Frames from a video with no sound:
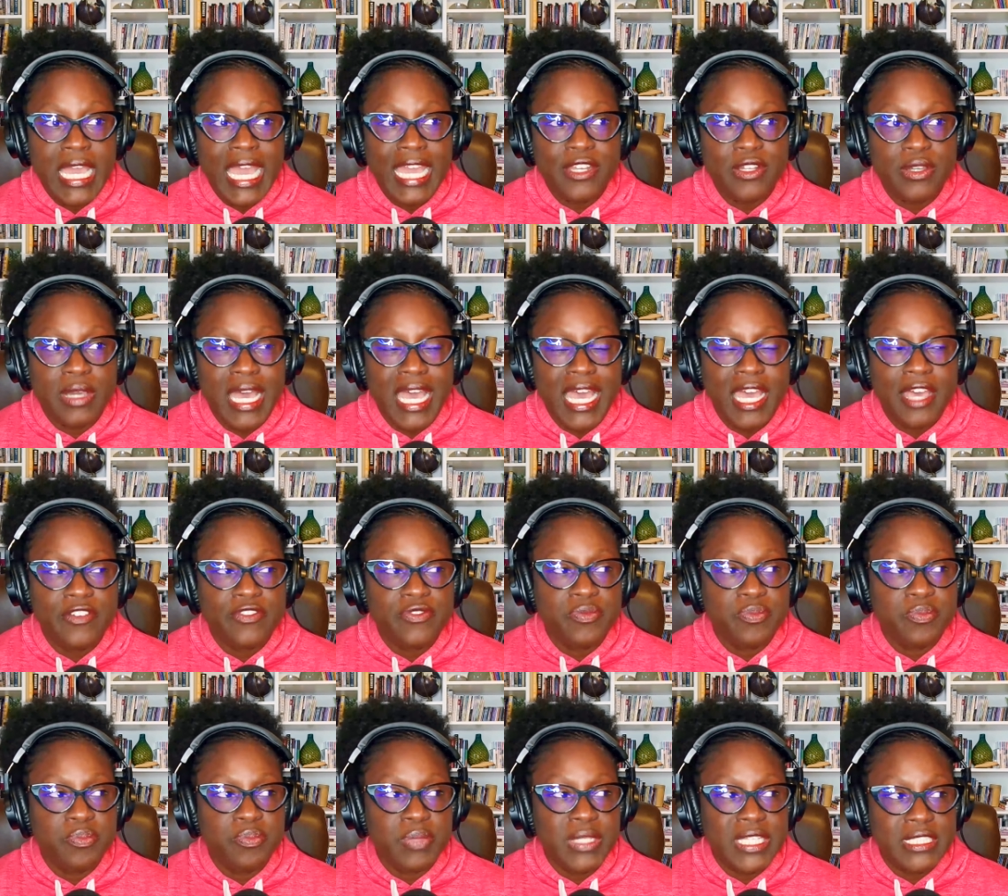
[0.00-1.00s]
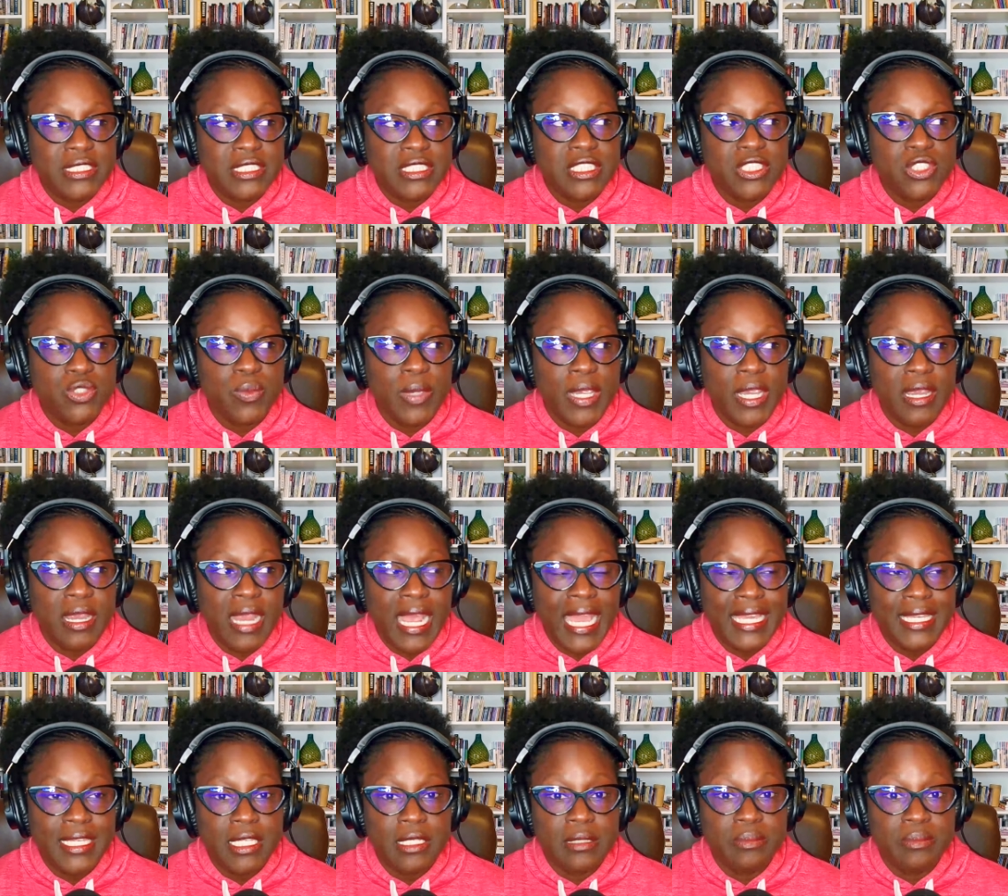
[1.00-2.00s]
I don't have places where
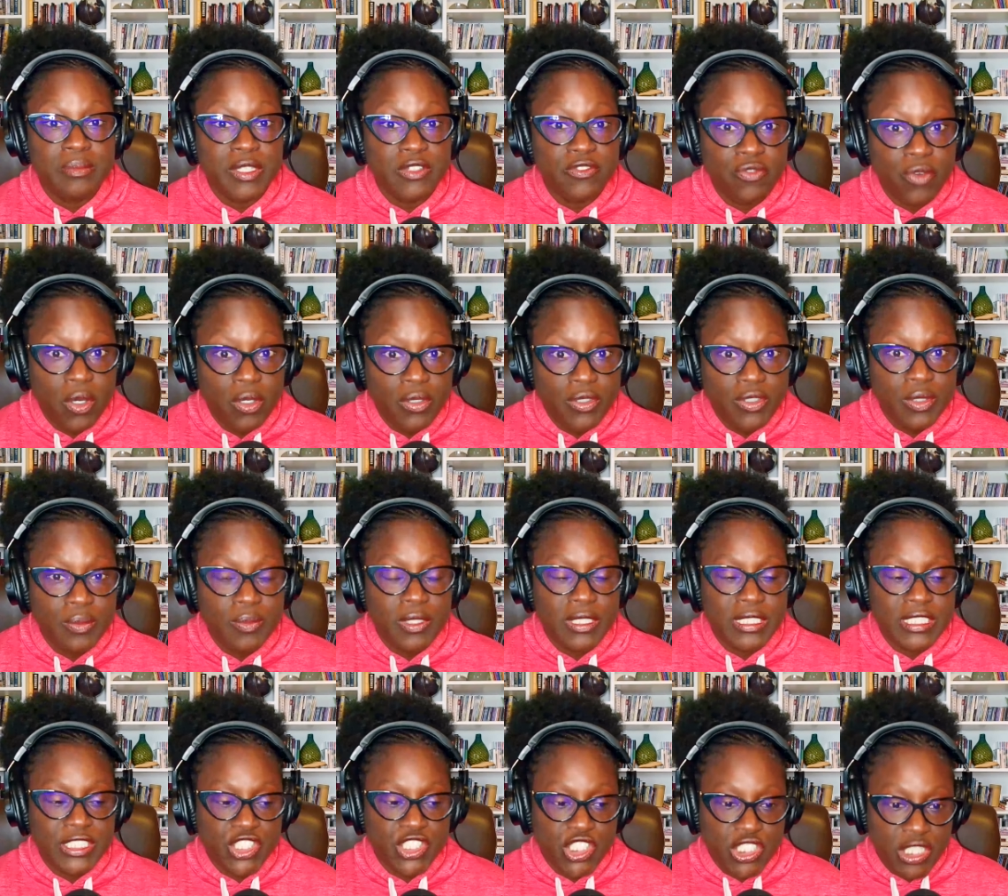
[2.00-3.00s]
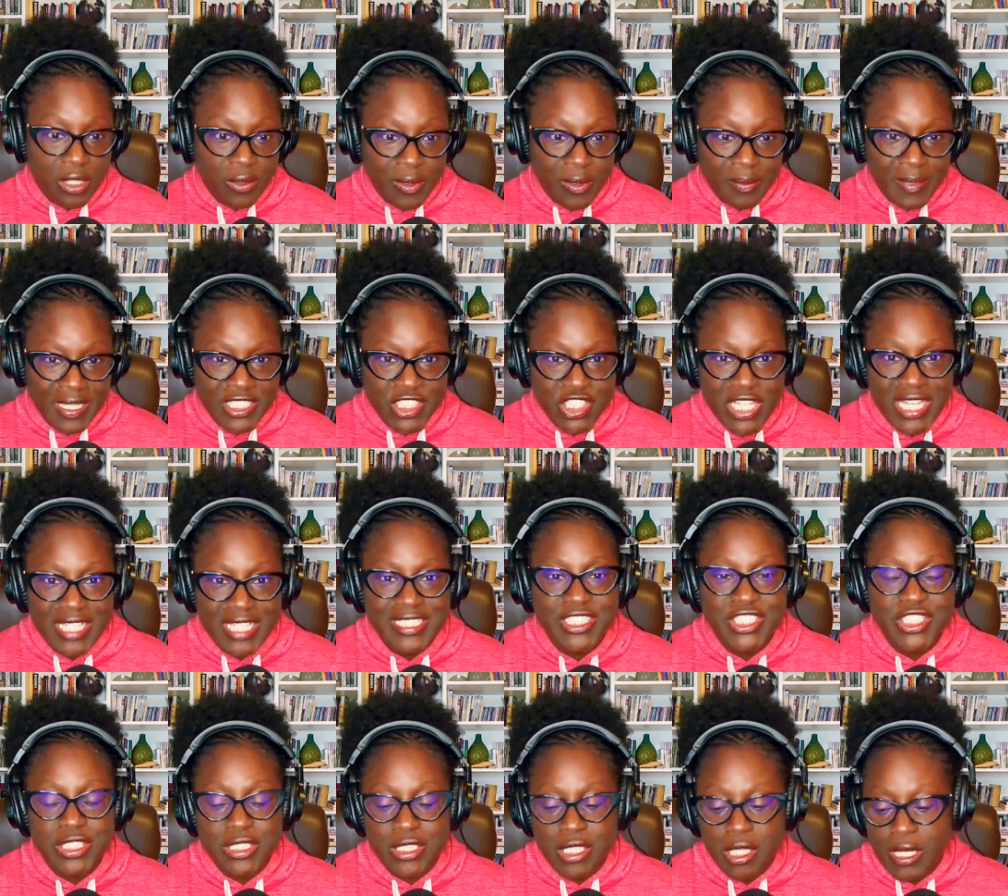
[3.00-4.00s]
I can be vulnerable and share what my
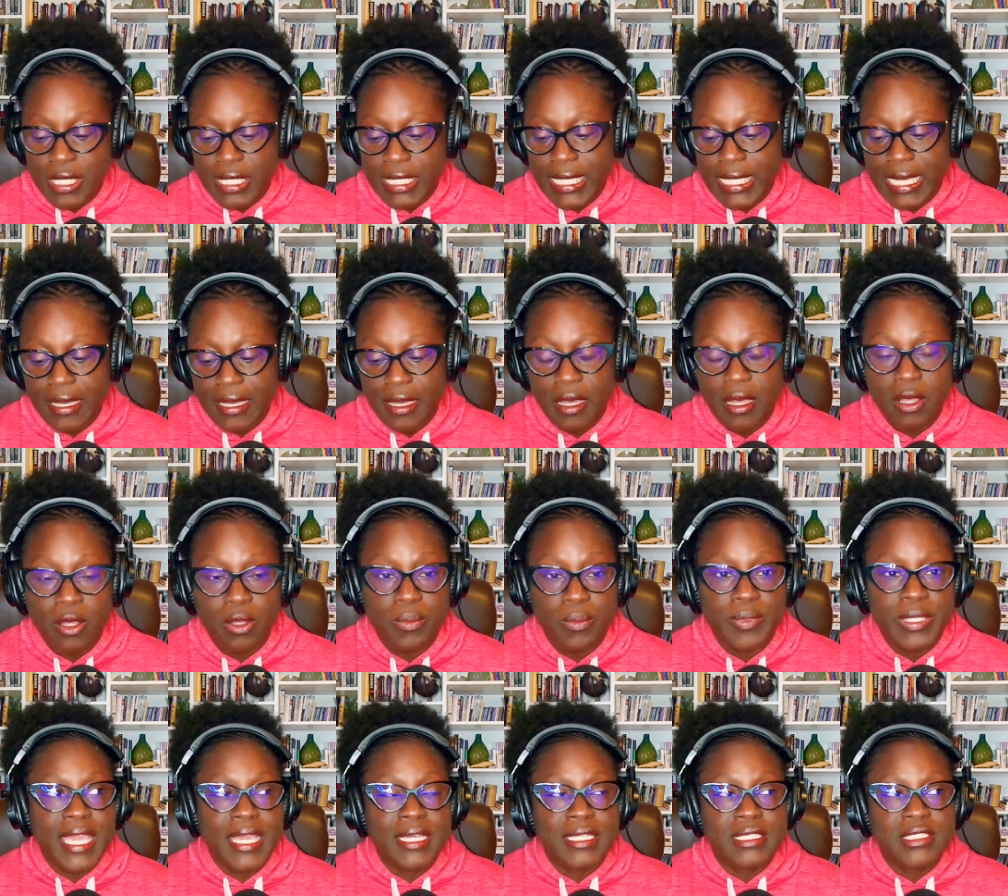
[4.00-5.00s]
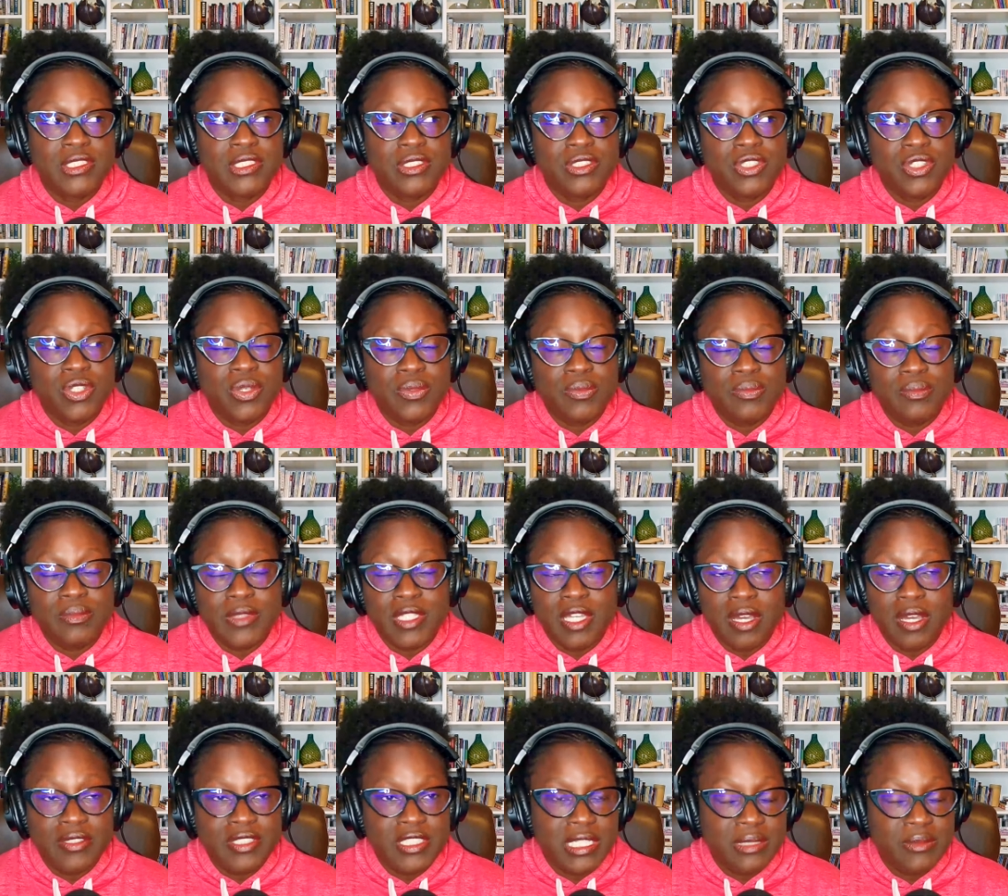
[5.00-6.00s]
challenges are and get help. And, the
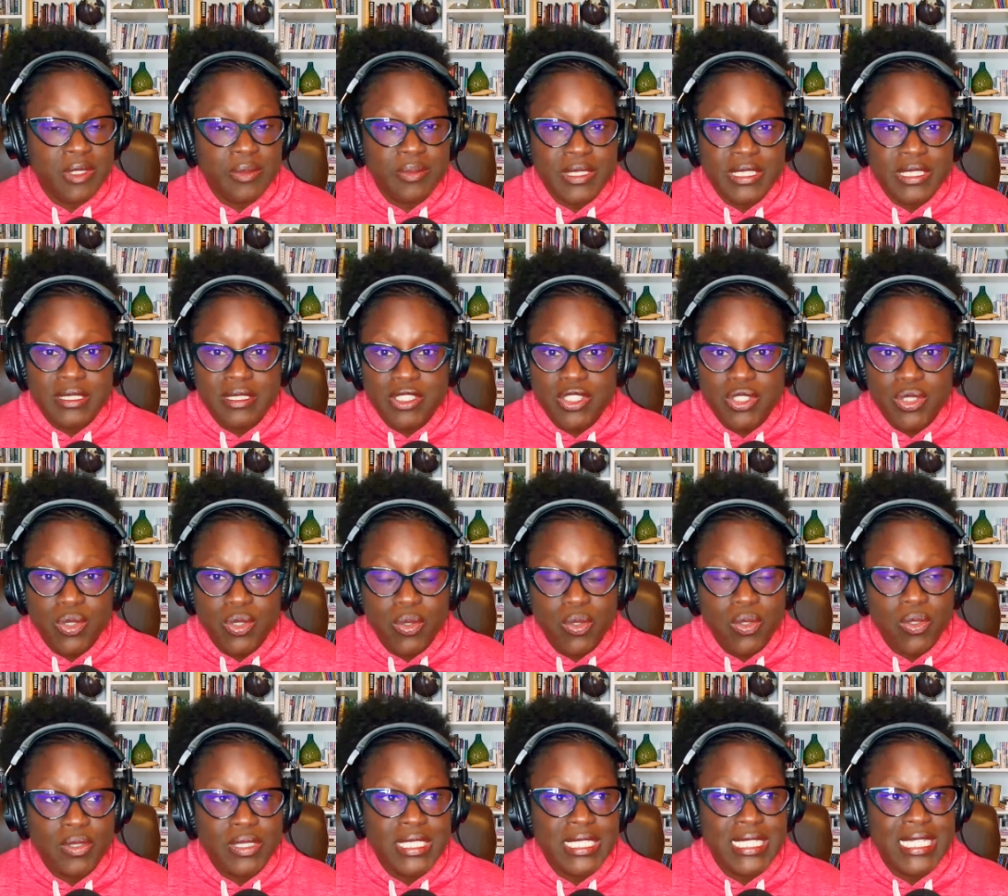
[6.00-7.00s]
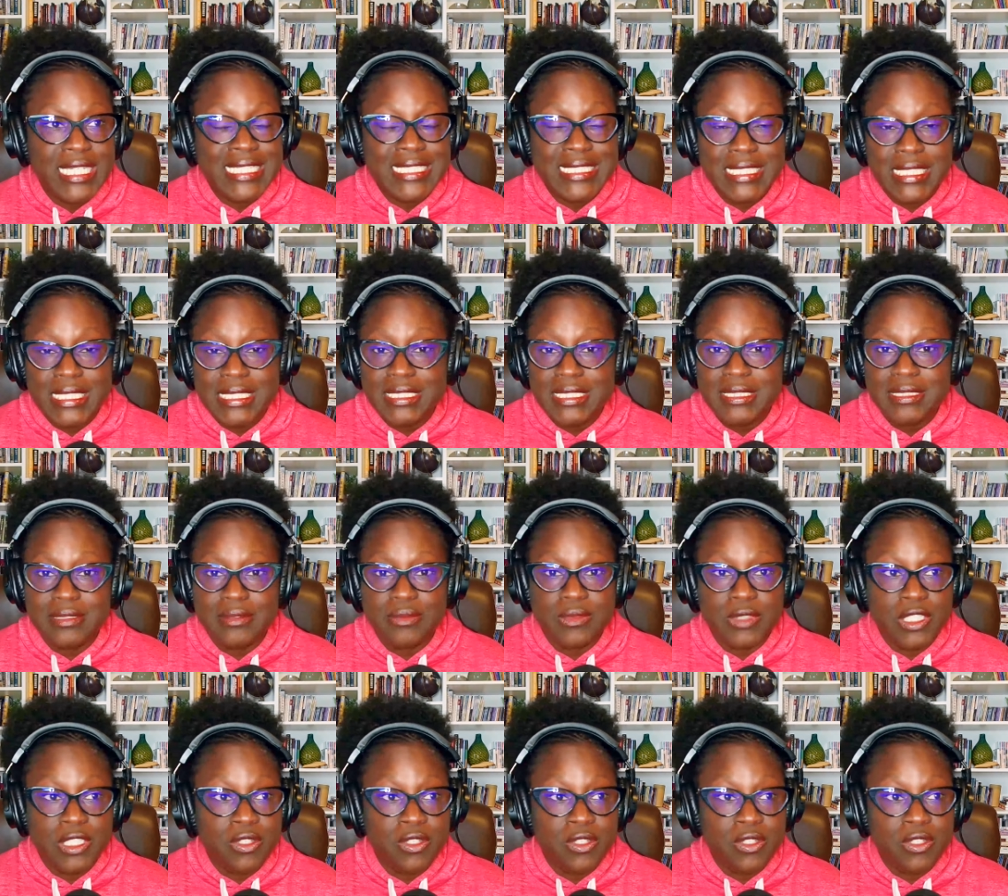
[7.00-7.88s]
EntreMD Business School exists,